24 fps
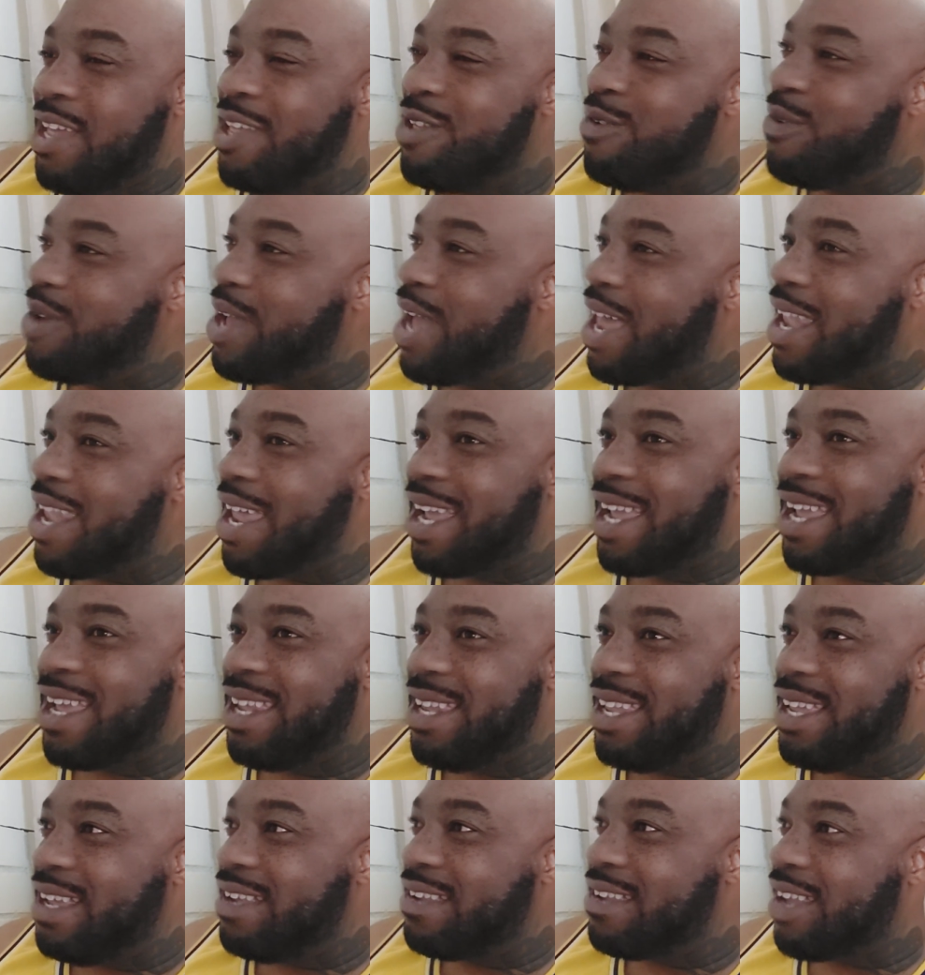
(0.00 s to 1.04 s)
You got like
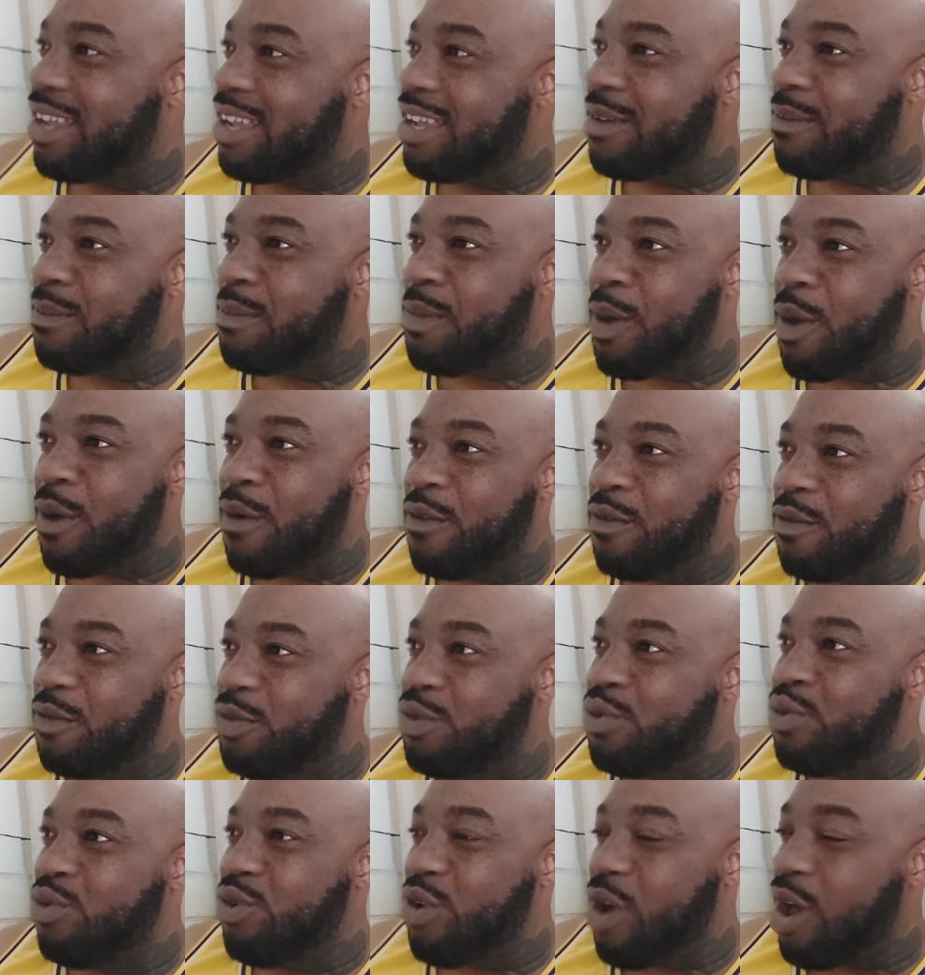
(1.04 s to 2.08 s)
at least like about
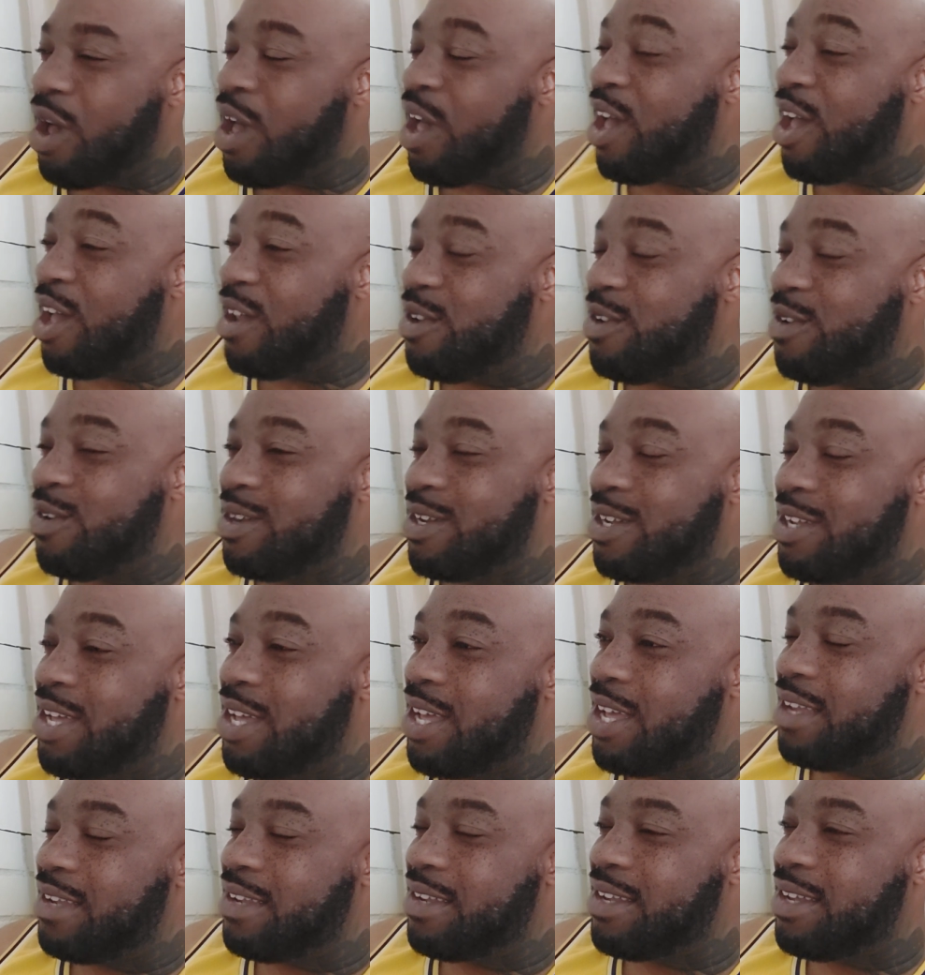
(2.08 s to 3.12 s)
100
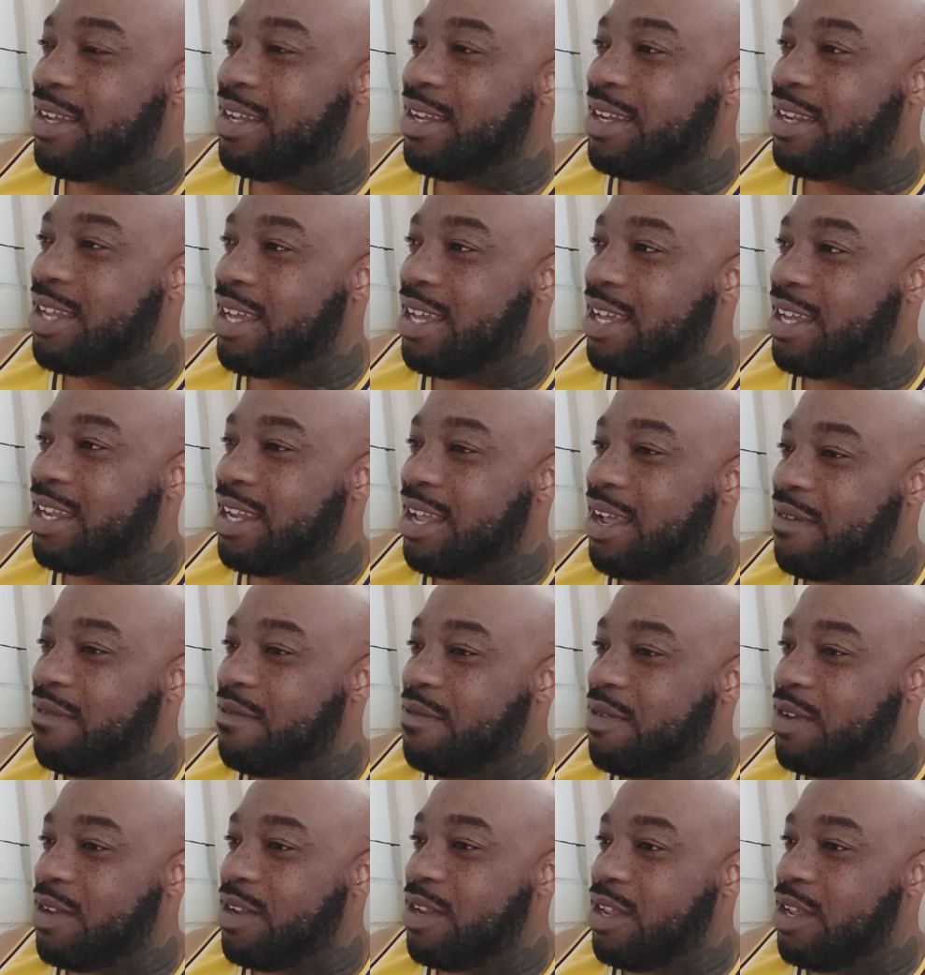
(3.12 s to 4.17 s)
guns in that
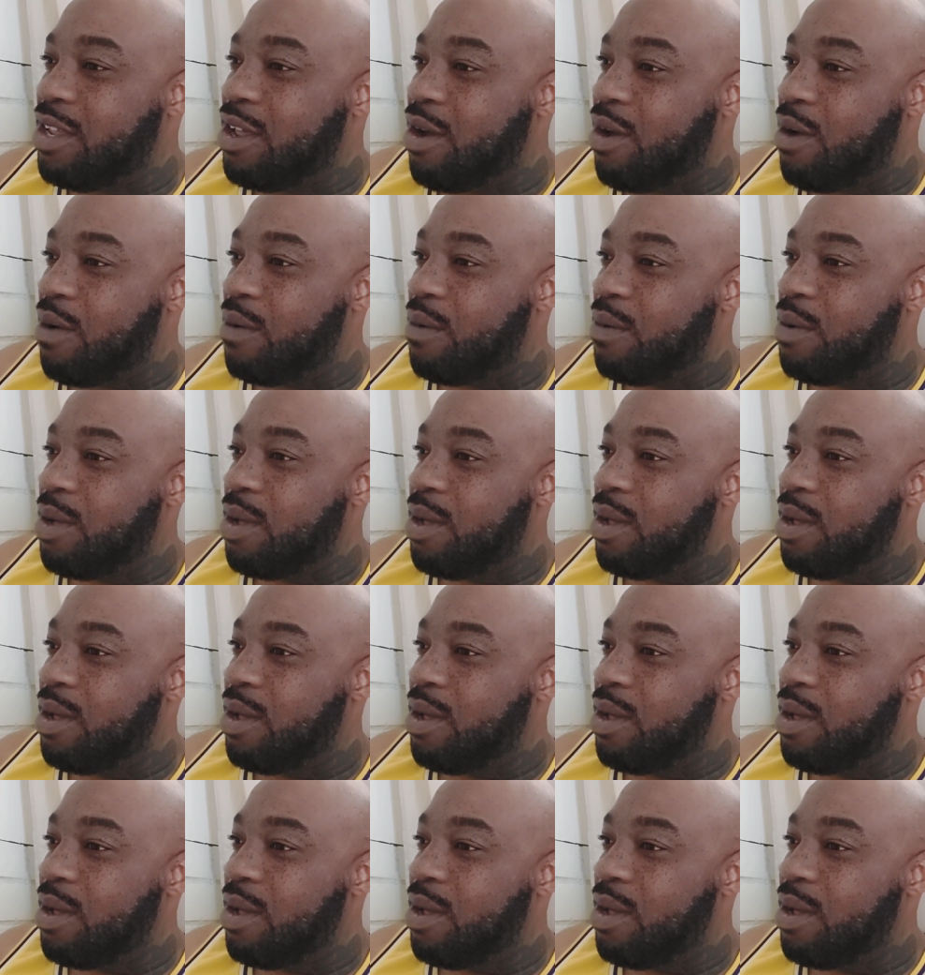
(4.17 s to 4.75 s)
video.